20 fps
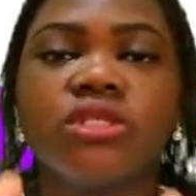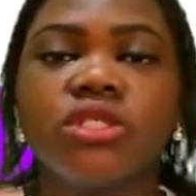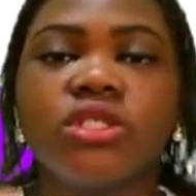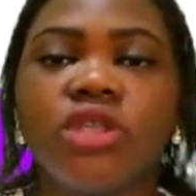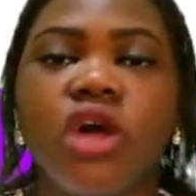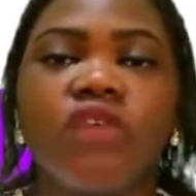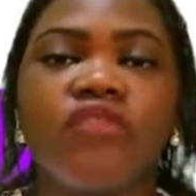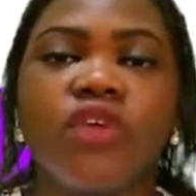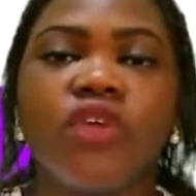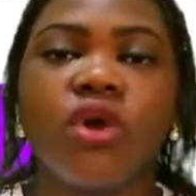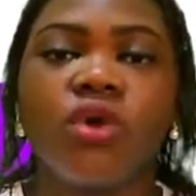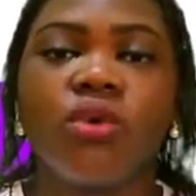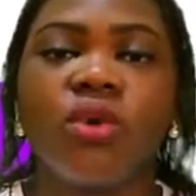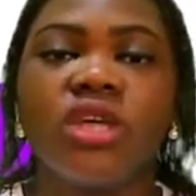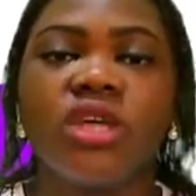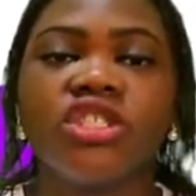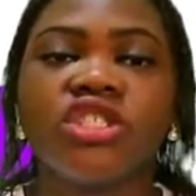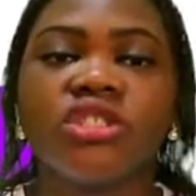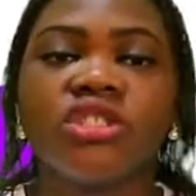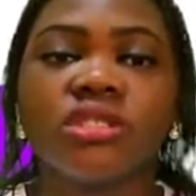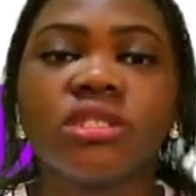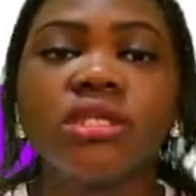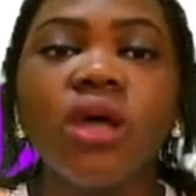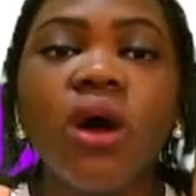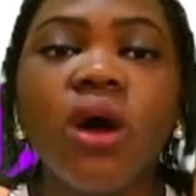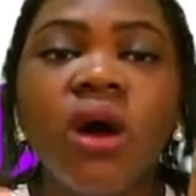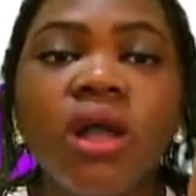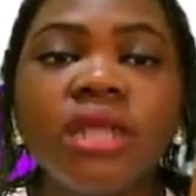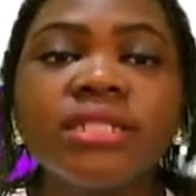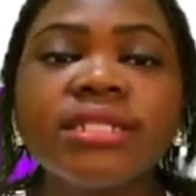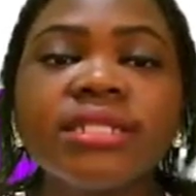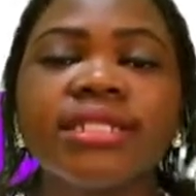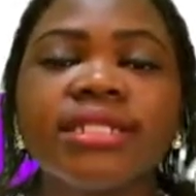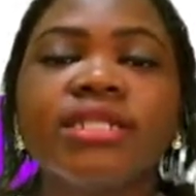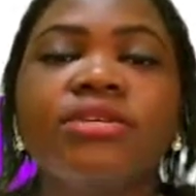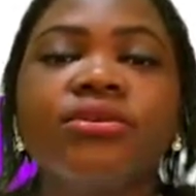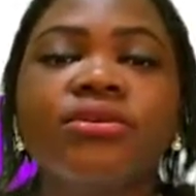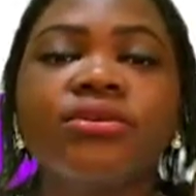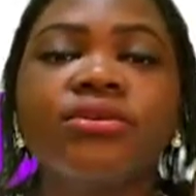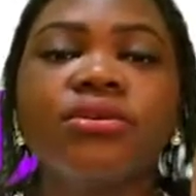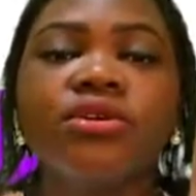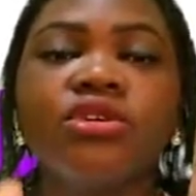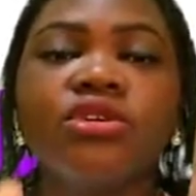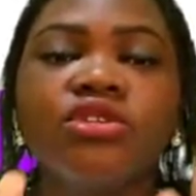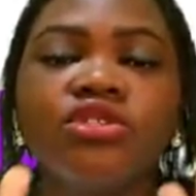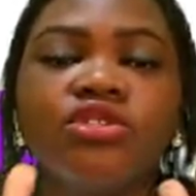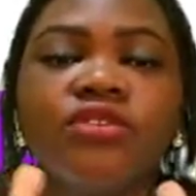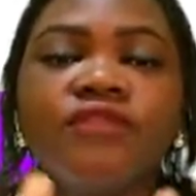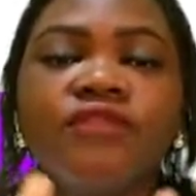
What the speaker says: solve your questions until